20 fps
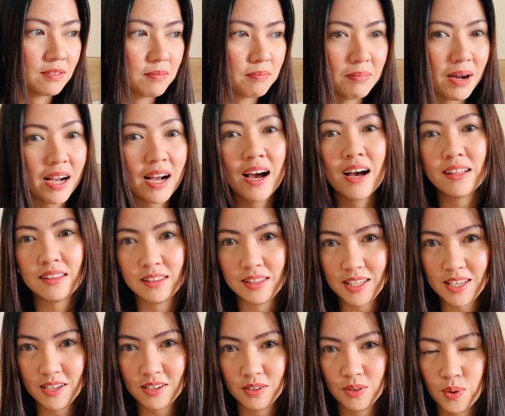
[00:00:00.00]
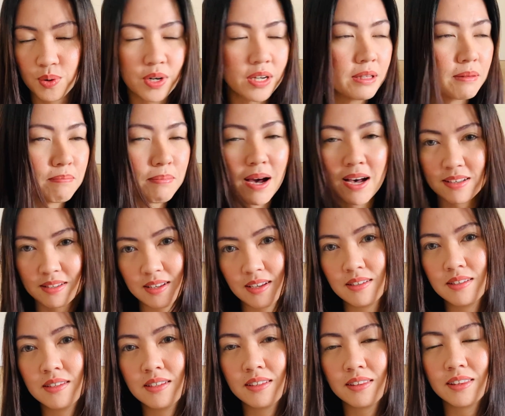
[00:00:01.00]
Makati or in Pasay
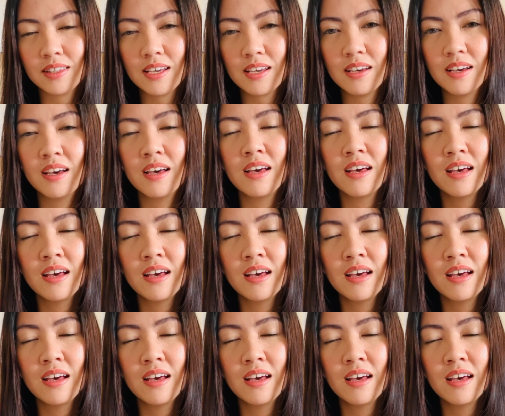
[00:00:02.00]
City,